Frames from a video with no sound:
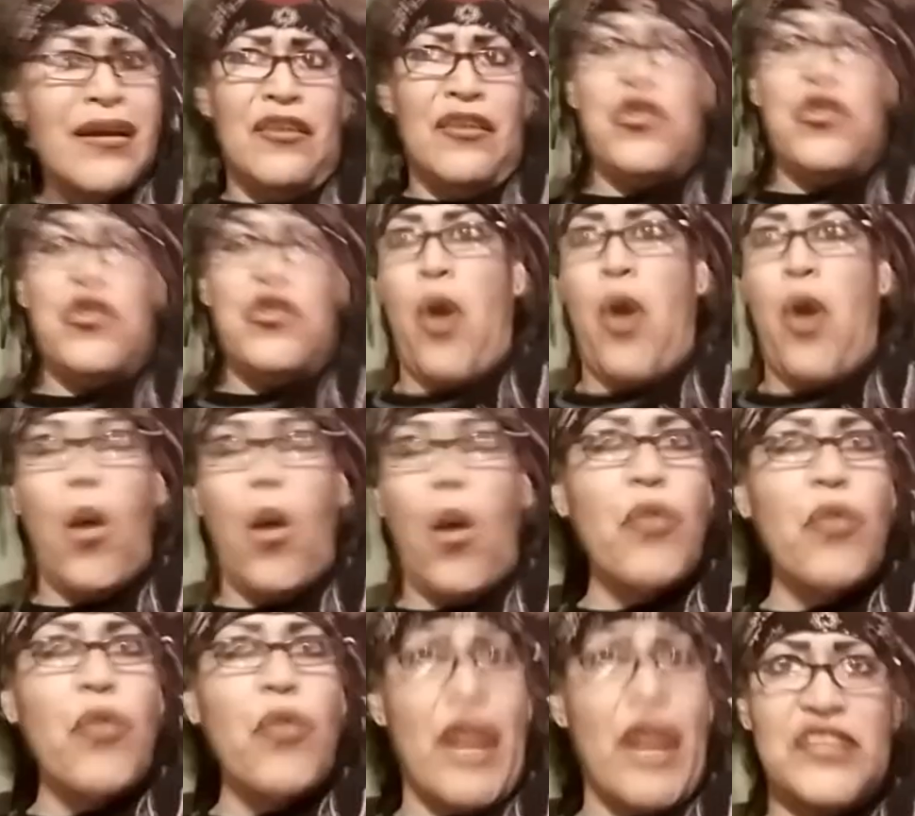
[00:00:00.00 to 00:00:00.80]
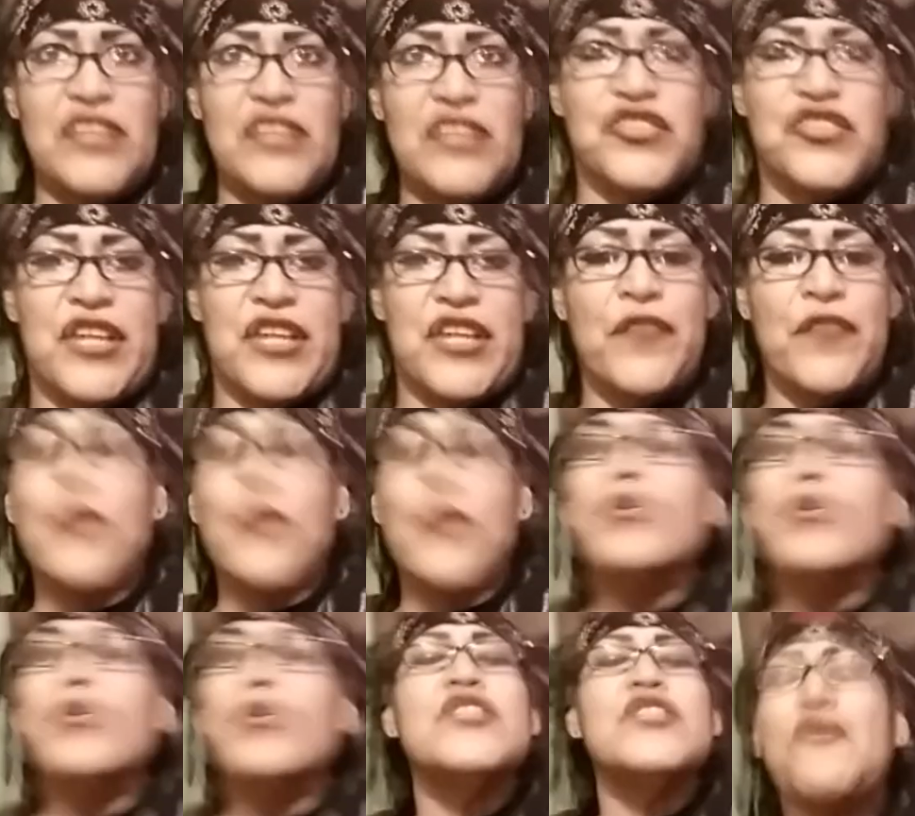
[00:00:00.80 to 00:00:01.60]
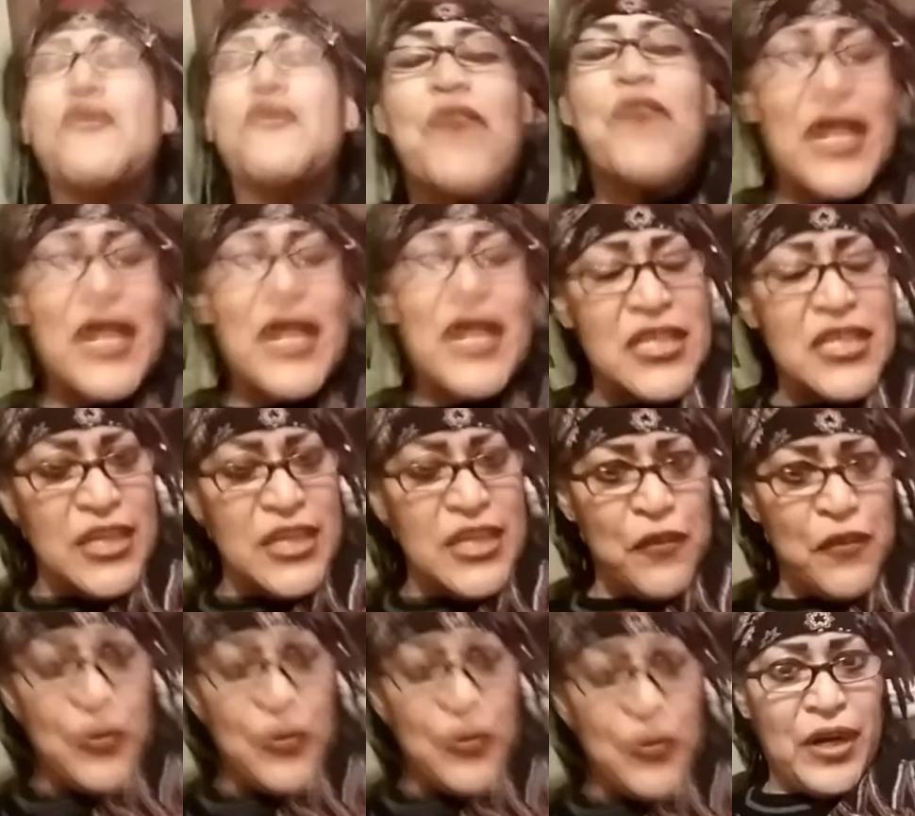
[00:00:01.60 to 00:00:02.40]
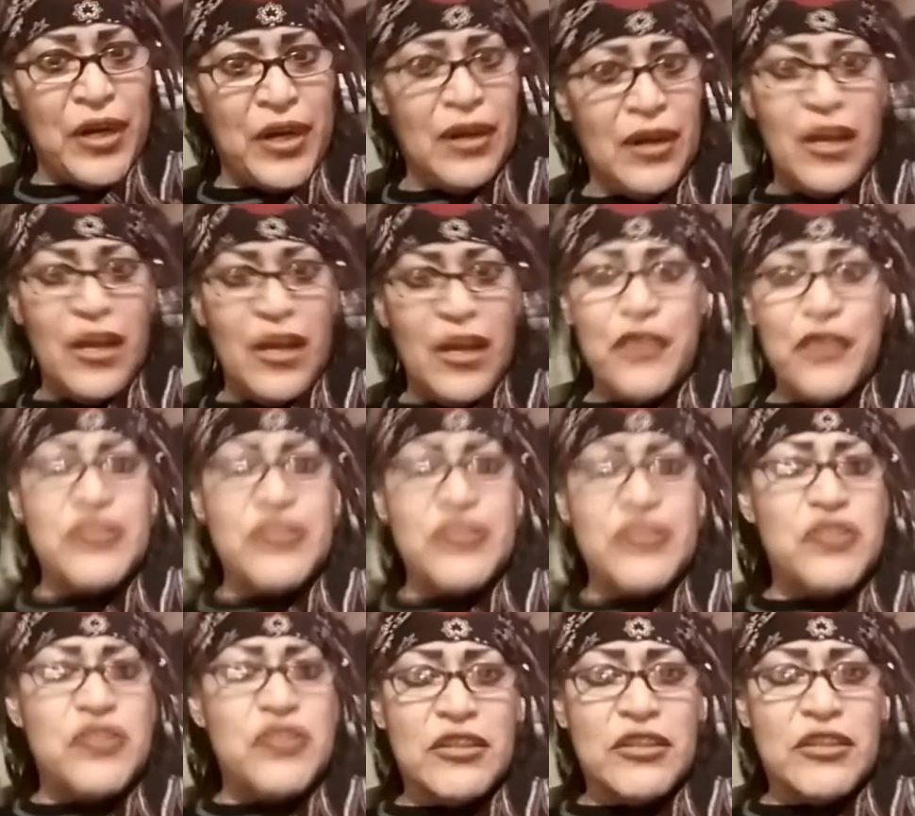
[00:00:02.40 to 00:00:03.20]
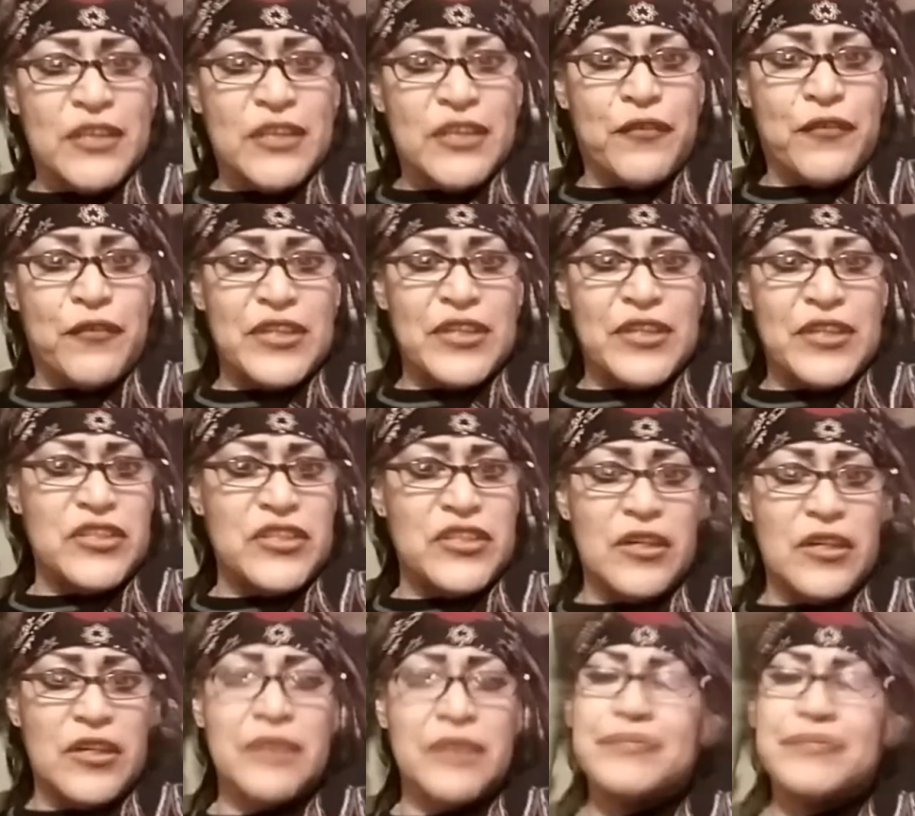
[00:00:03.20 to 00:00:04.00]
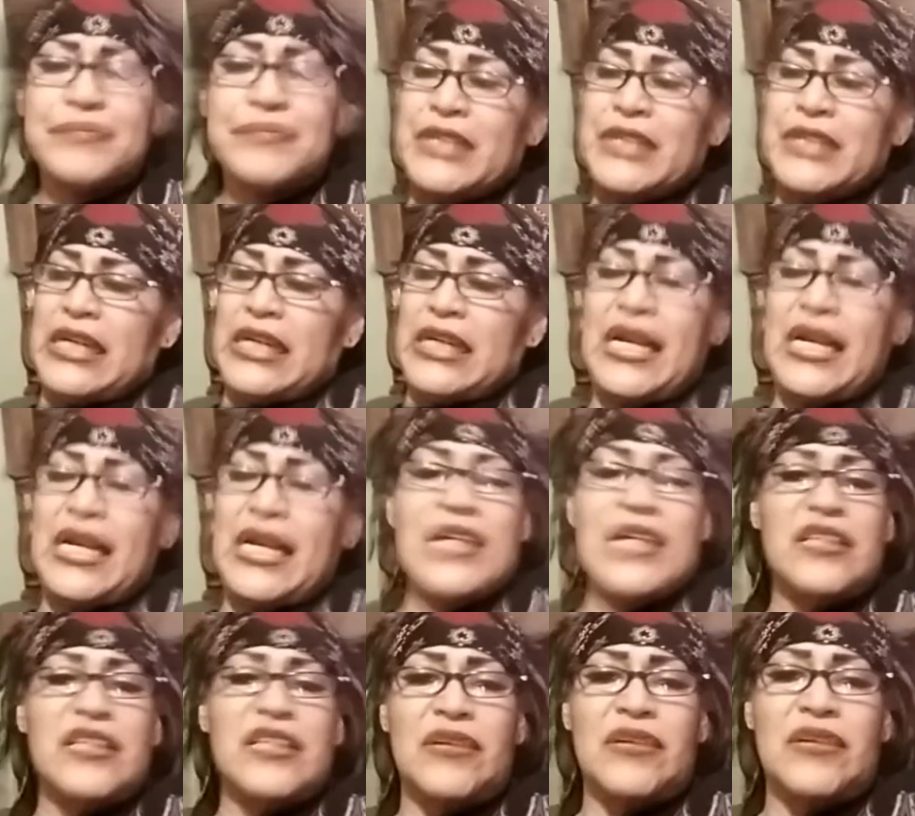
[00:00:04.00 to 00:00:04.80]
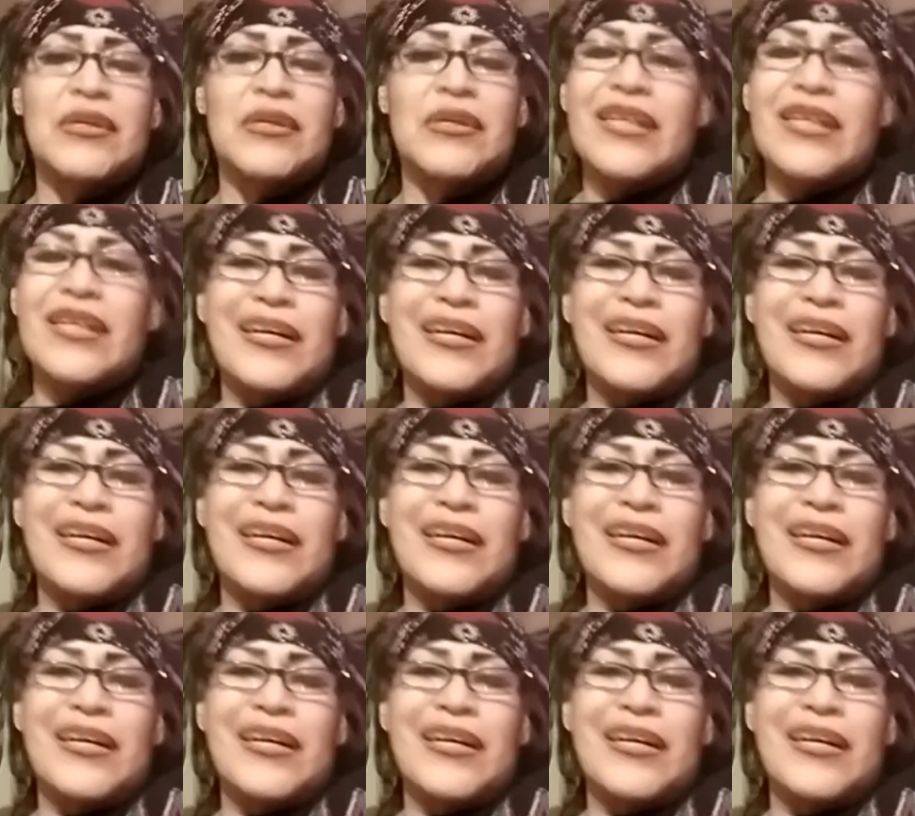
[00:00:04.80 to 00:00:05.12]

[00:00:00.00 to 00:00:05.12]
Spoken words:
No, that's different. What's fucking different? There's no difference, you know? Yeah, no.